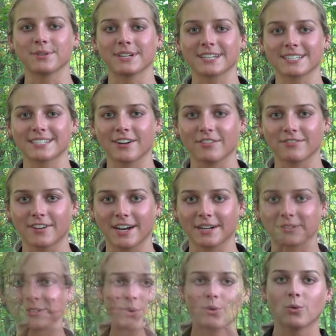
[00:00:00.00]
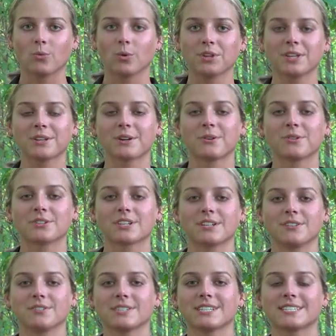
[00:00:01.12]
an Excel file. Woodland owners
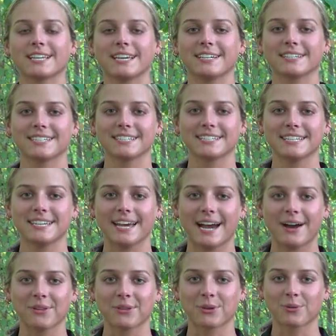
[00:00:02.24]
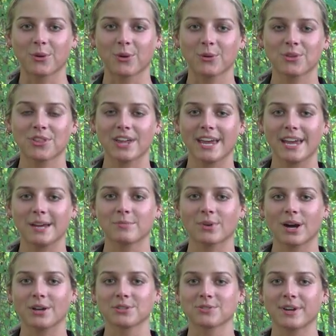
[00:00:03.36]
can use this data to see how the growth and
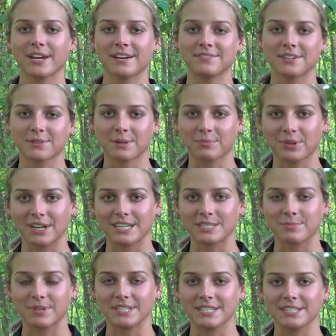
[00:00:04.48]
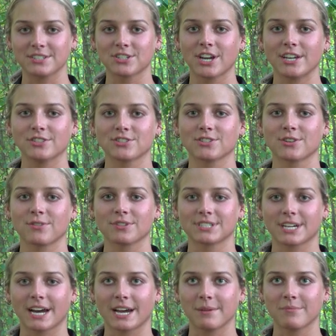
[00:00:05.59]
browse rate of different plant species changes over
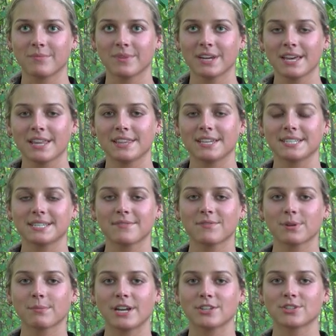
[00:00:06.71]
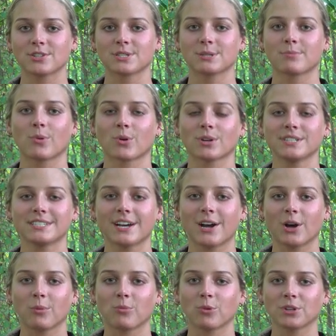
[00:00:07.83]
time. This information is important to
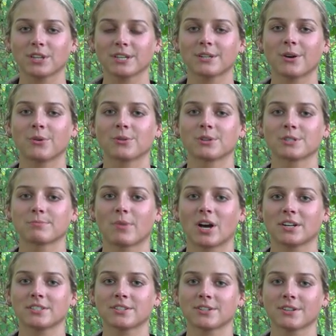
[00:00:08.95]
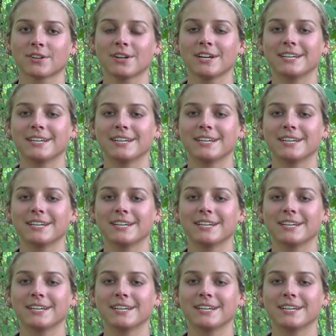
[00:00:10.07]
help woodland owners monitor